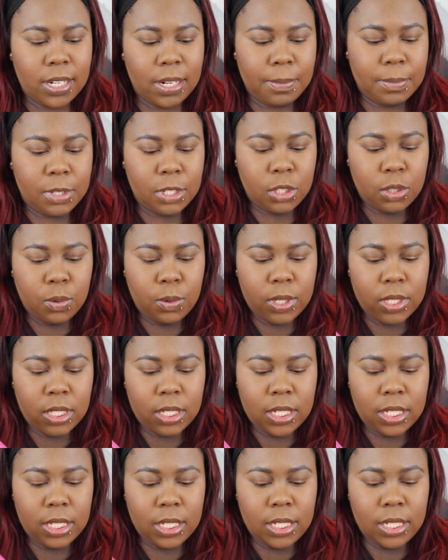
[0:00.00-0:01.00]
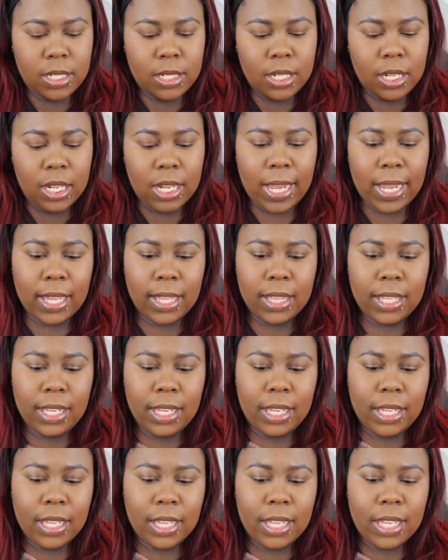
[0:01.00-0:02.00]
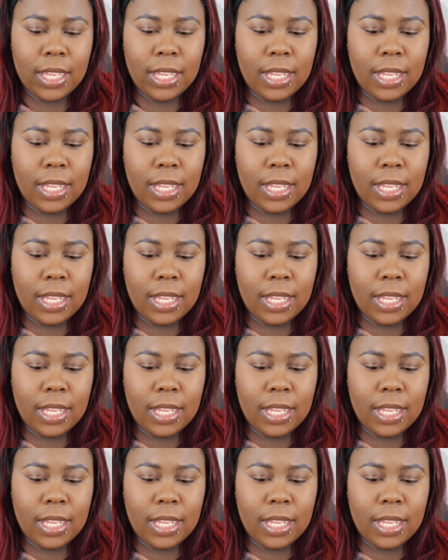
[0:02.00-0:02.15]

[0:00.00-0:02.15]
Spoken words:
and I'm just going to lightly